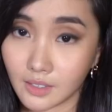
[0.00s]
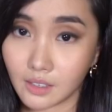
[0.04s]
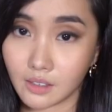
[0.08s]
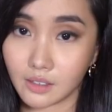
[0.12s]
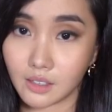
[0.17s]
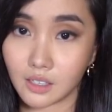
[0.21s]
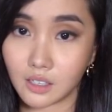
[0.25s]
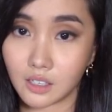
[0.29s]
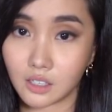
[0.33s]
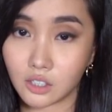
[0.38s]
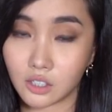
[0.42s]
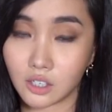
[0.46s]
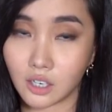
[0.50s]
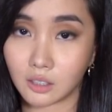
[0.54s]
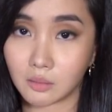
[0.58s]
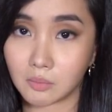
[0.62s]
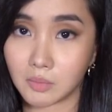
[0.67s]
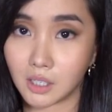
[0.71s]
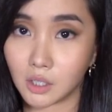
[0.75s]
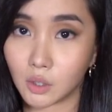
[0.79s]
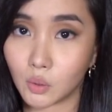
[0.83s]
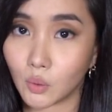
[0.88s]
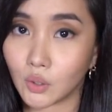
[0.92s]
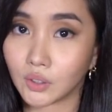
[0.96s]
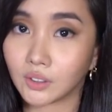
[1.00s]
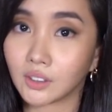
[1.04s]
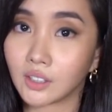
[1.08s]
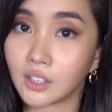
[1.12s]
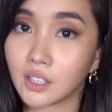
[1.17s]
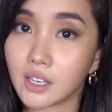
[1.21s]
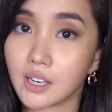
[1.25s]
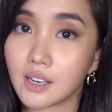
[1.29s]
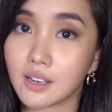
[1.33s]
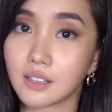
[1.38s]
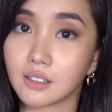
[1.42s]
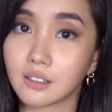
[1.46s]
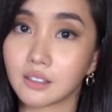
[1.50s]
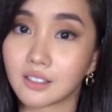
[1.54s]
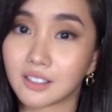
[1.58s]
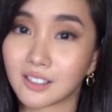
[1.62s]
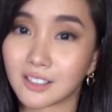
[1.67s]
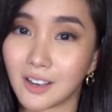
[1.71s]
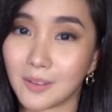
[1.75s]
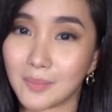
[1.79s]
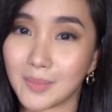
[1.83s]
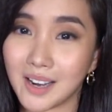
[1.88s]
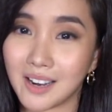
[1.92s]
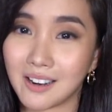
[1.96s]
Then I checked my Twitter and
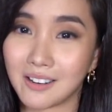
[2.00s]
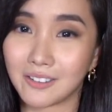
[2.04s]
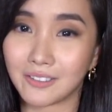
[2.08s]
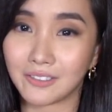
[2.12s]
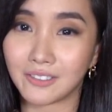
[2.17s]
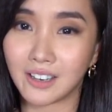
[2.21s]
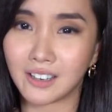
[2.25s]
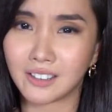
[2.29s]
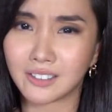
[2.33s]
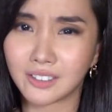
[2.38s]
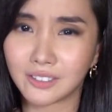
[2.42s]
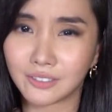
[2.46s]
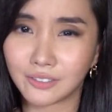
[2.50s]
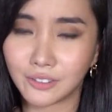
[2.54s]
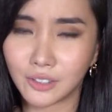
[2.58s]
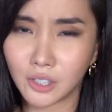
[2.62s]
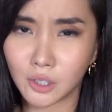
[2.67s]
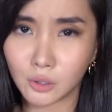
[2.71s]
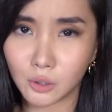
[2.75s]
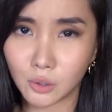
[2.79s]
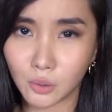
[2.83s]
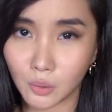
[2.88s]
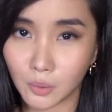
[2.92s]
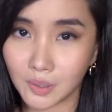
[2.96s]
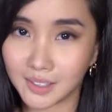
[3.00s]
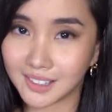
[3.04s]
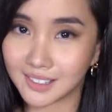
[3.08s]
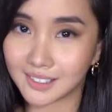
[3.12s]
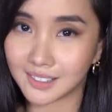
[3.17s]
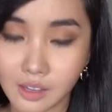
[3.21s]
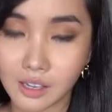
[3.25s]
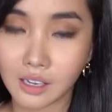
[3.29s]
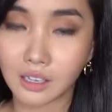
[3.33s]
somehow found a few tweets.